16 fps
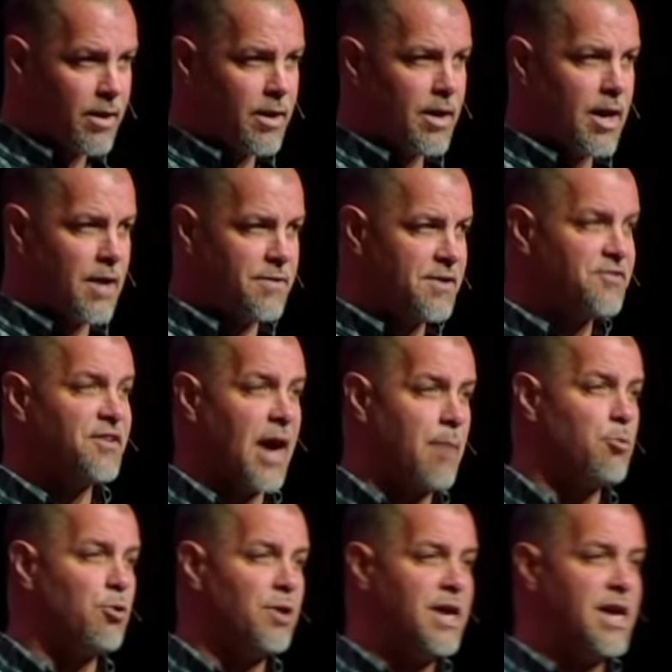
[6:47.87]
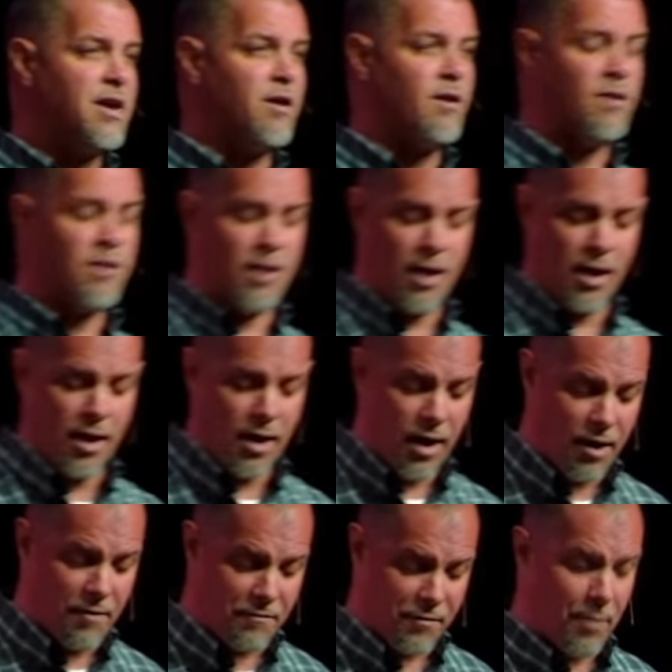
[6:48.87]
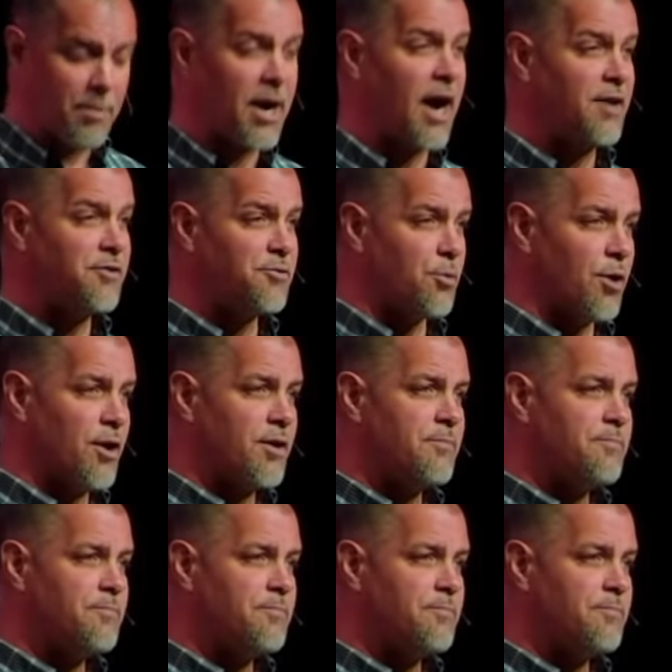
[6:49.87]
At this time, we'll hear uh, from God's word.